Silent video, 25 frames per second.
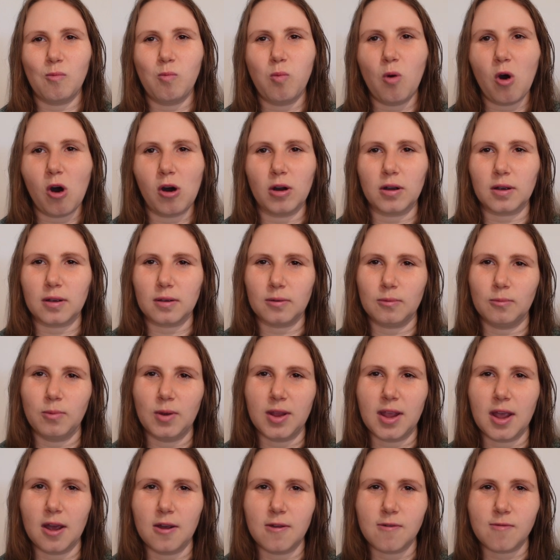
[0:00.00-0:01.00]
what we
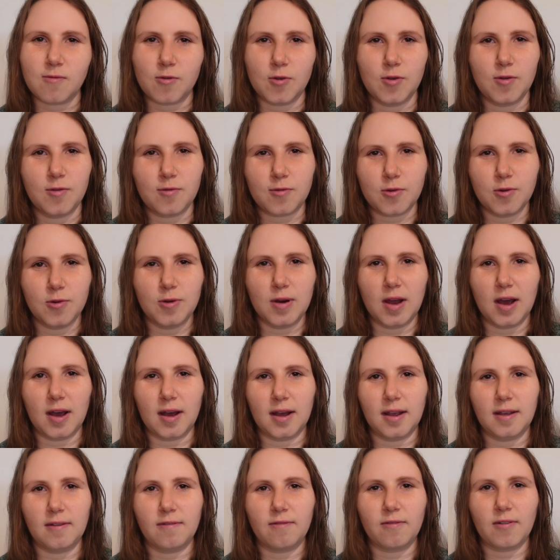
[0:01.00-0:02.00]
go through
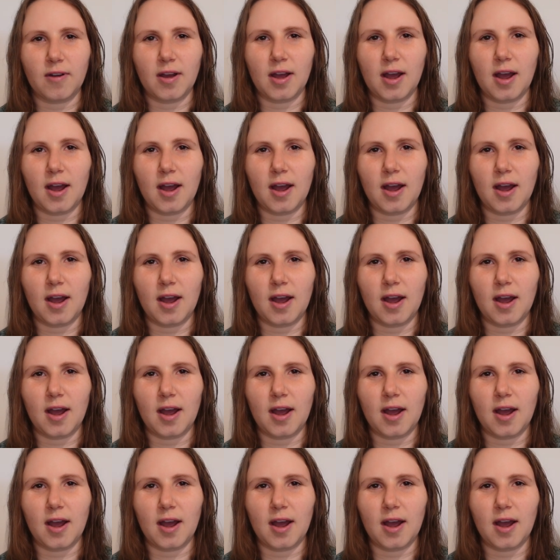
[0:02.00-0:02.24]
life,